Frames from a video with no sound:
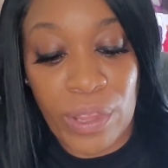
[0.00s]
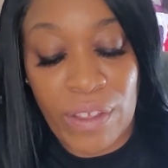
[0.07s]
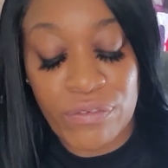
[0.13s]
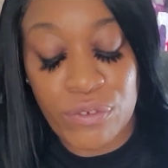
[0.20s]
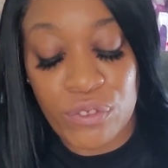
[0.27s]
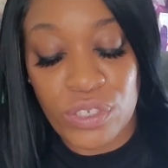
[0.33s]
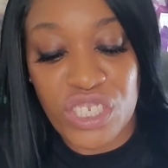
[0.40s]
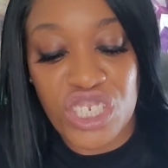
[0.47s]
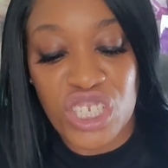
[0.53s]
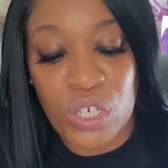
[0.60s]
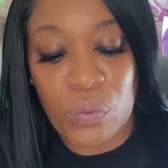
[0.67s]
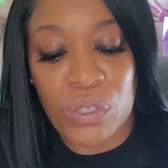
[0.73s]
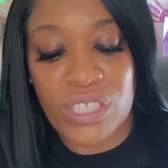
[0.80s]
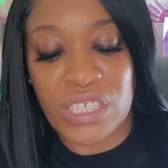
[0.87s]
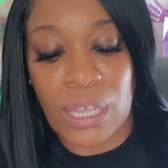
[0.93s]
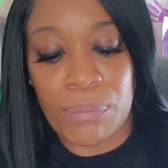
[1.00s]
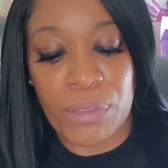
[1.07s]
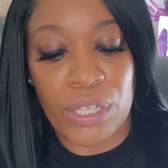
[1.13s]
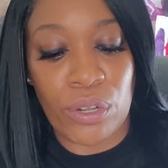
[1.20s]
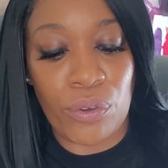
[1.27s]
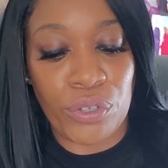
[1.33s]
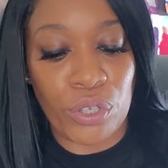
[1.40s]
left you to deal with
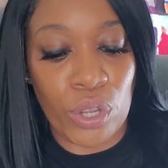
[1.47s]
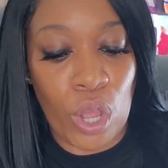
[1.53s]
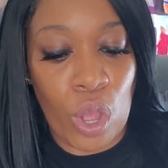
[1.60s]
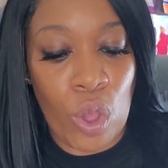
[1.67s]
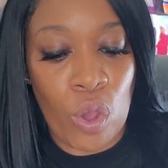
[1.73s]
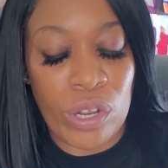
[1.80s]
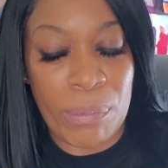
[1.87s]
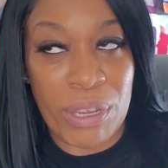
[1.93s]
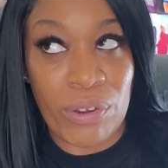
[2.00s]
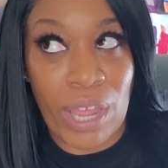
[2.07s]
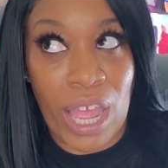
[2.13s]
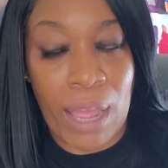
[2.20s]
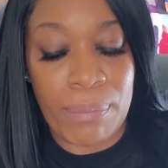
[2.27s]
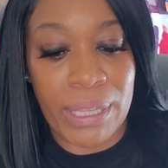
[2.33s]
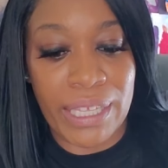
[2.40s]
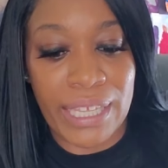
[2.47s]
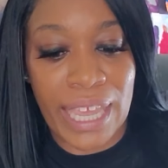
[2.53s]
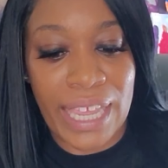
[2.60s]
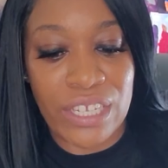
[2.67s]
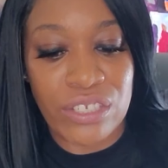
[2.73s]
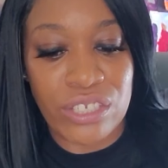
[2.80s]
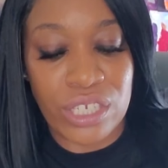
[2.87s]
something on your own. I'm hearing
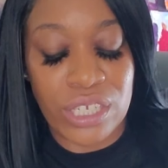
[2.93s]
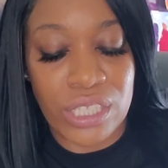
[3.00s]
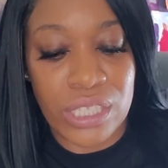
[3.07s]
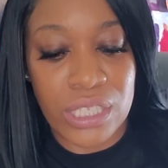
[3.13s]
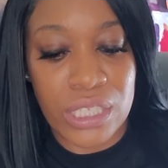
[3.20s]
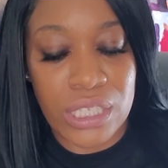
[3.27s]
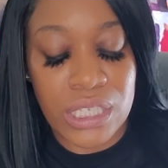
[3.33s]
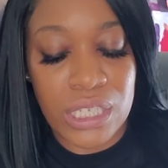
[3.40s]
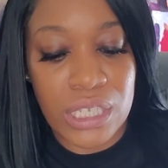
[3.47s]
obligations.